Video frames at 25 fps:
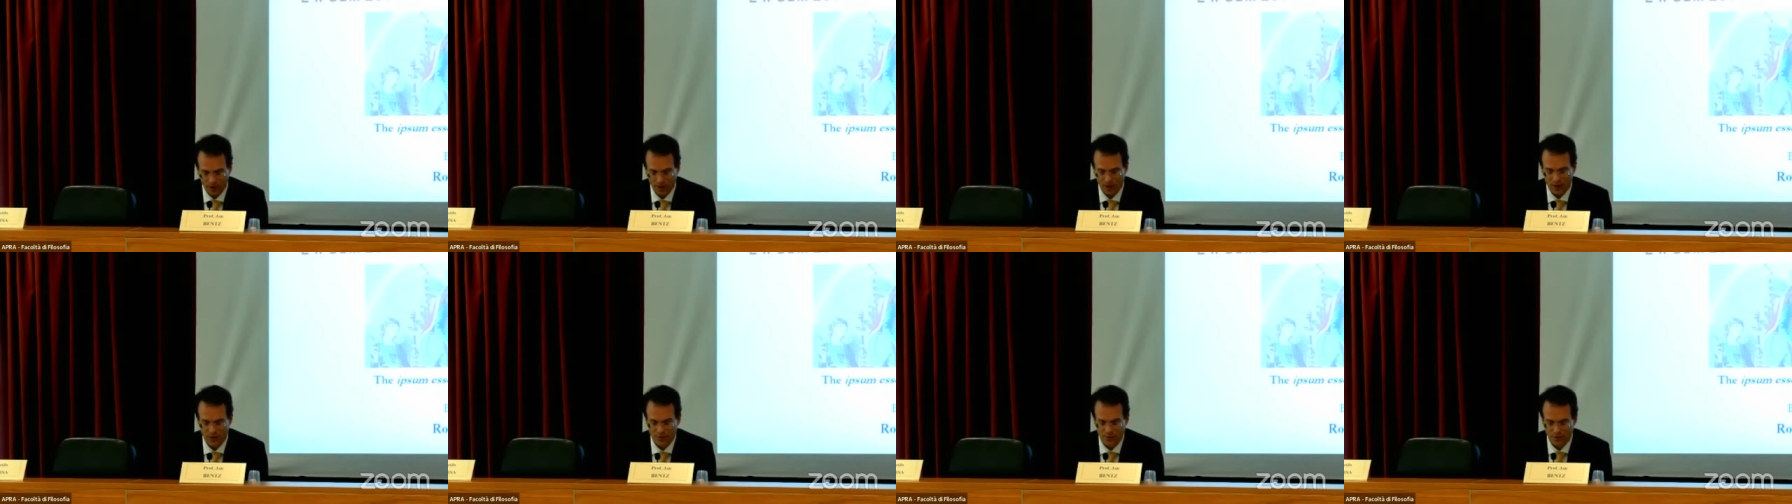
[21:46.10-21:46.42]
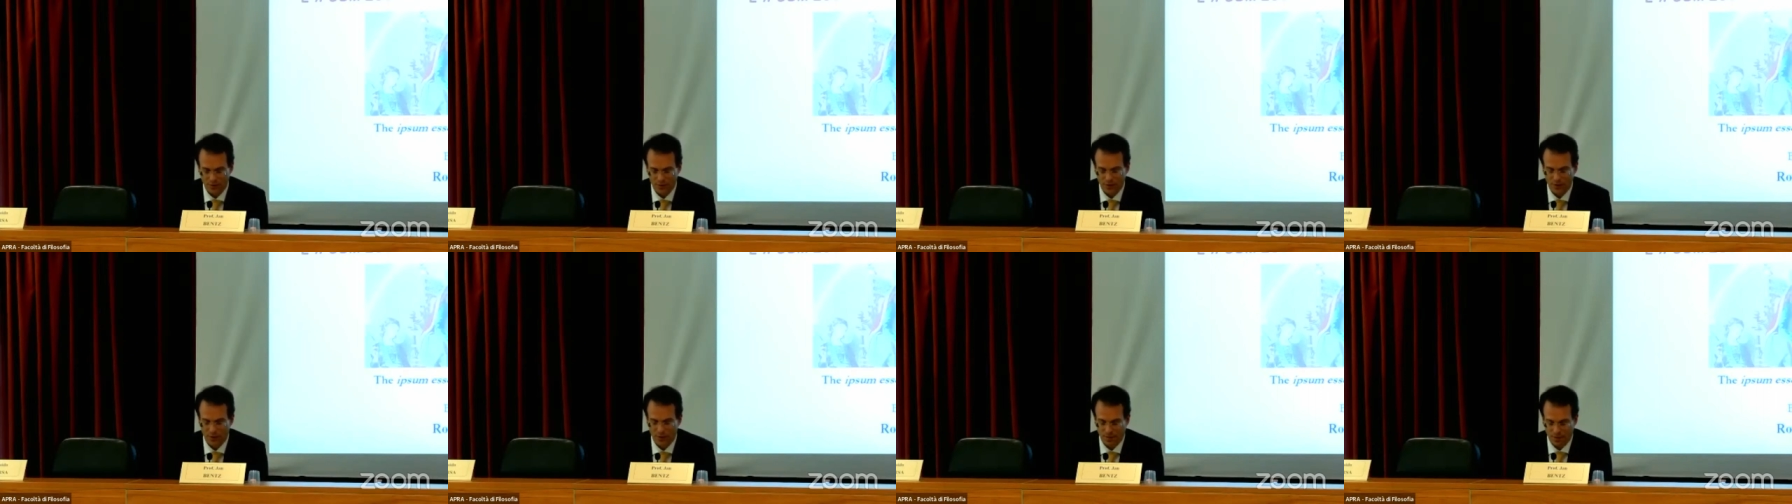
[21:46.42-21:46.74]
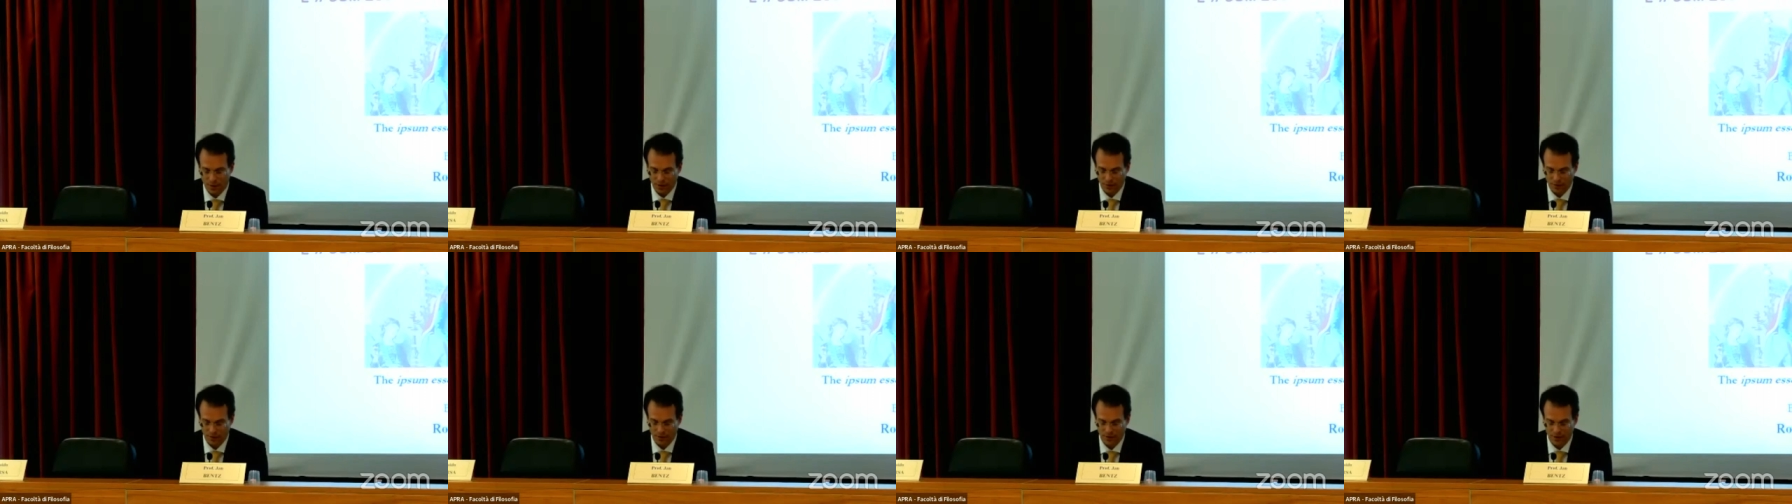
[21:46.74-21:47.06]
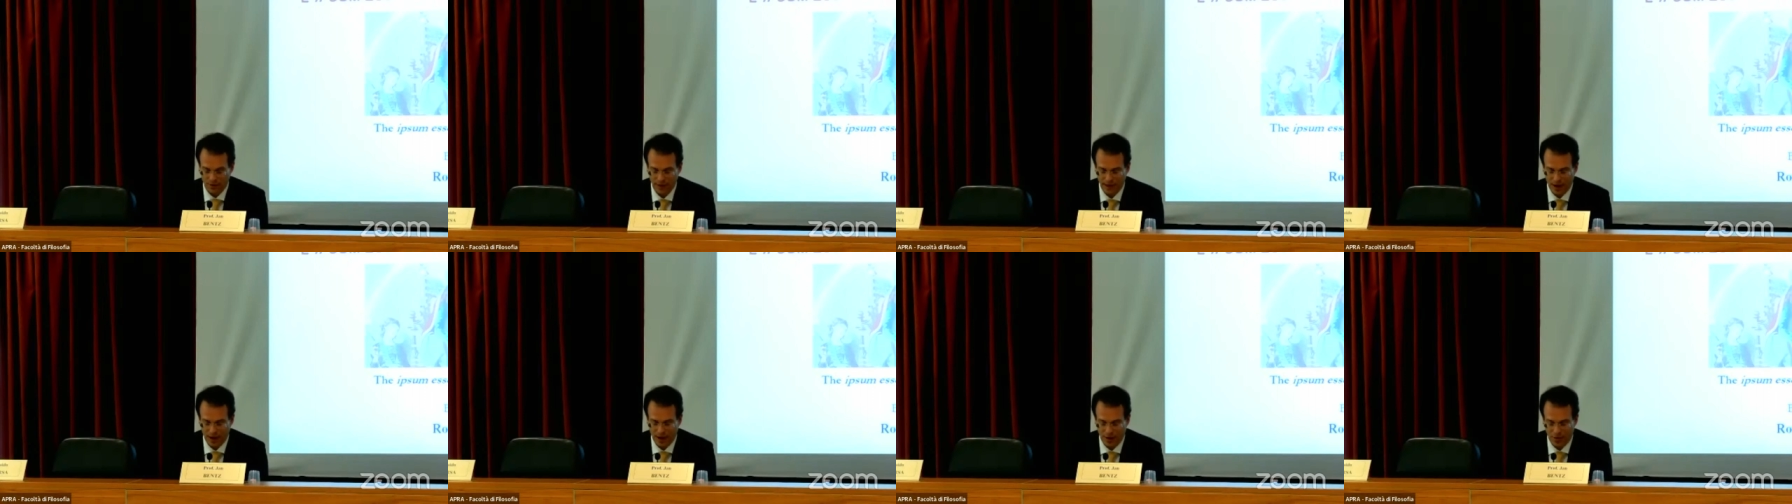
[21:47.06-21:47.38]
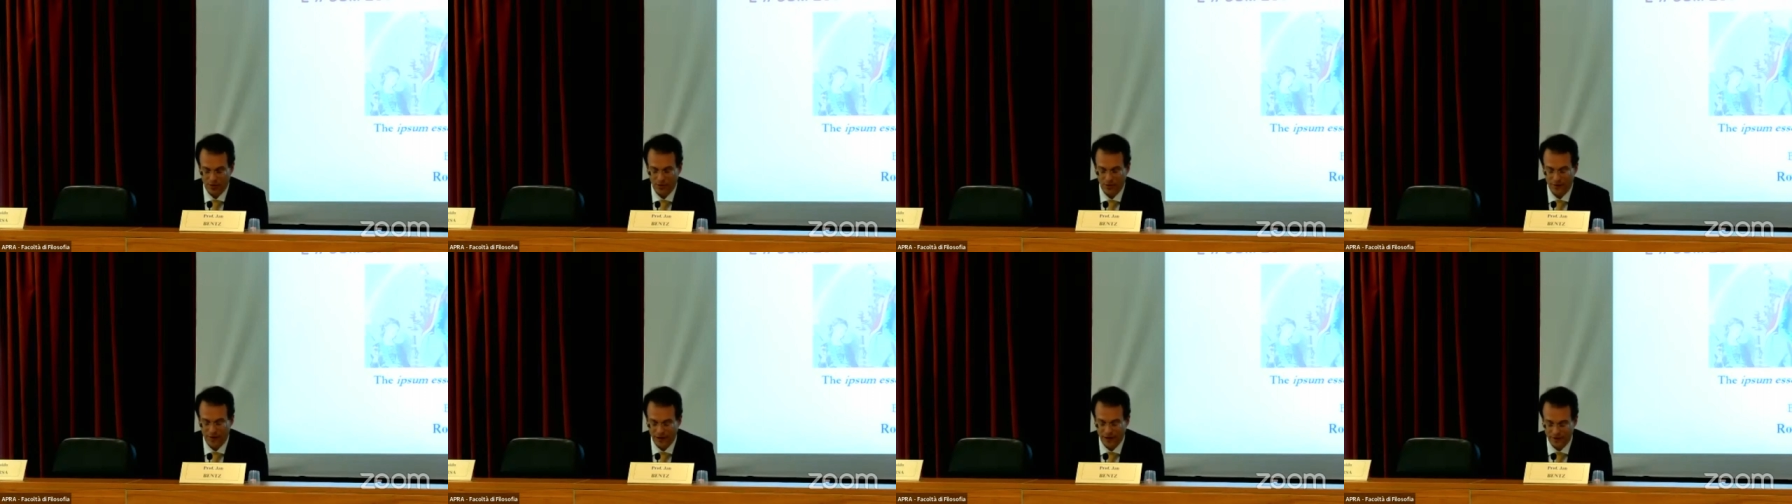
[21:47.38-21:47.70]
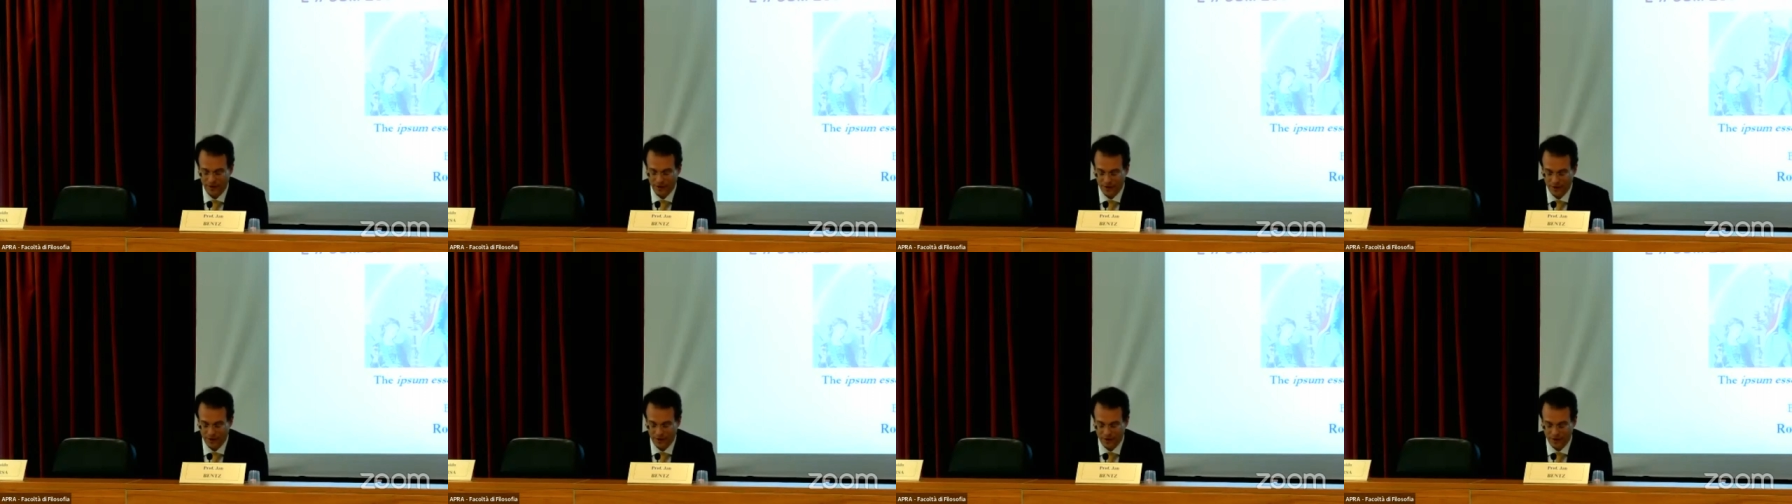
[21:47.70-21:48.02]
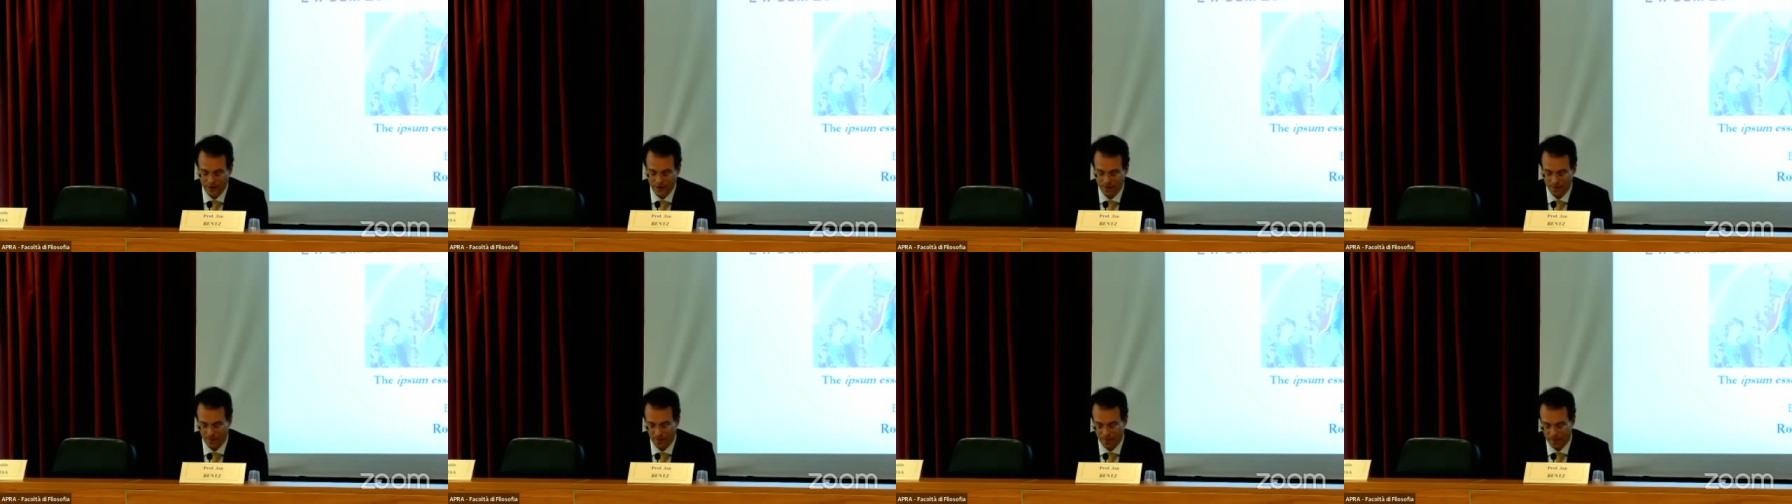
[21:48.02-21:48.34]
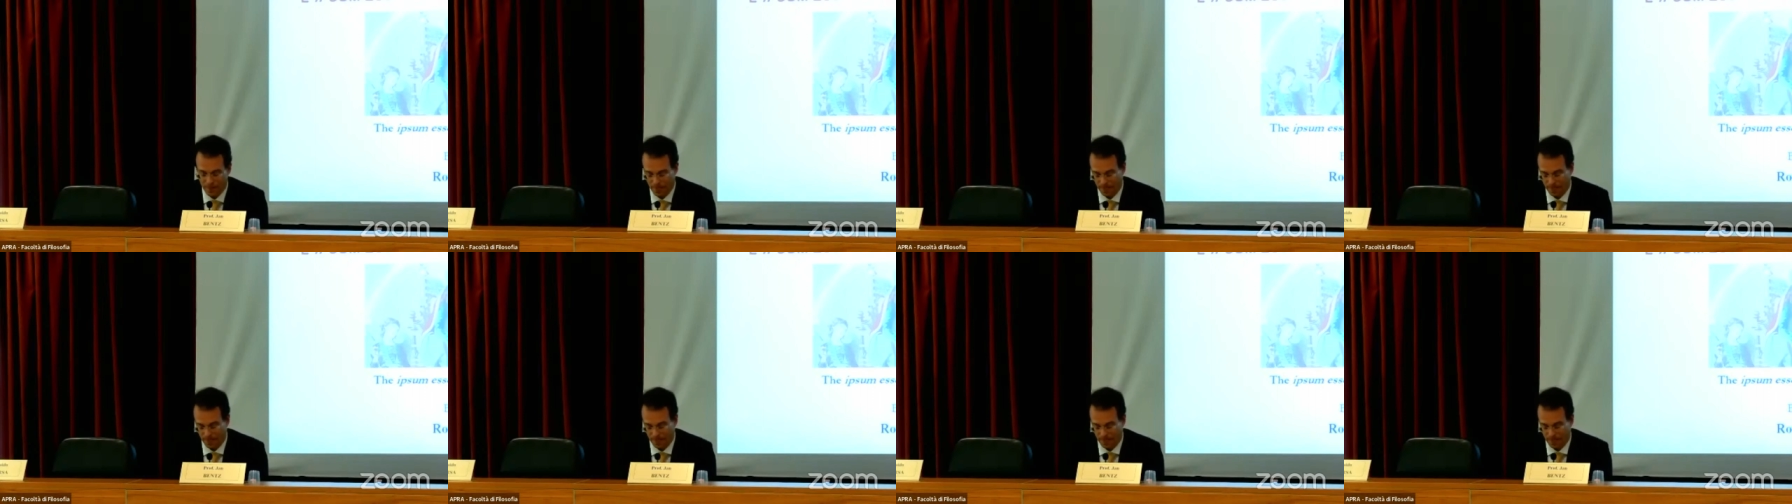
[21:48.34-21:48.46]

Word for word: Here roots the potency character of essence.